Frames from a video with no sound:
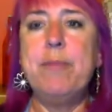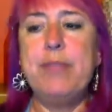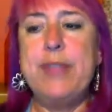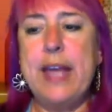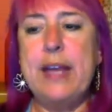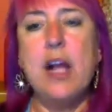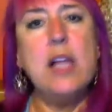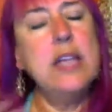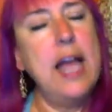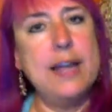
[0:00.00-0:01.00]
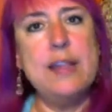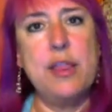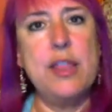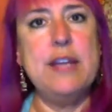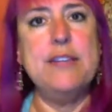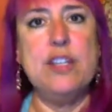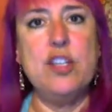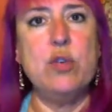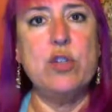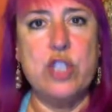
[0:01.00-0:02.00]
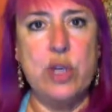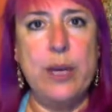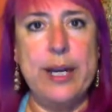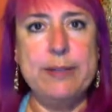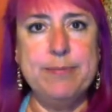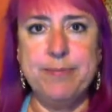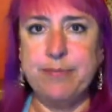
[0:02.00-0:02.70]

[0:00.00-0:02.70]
that a lot of the things that you're doing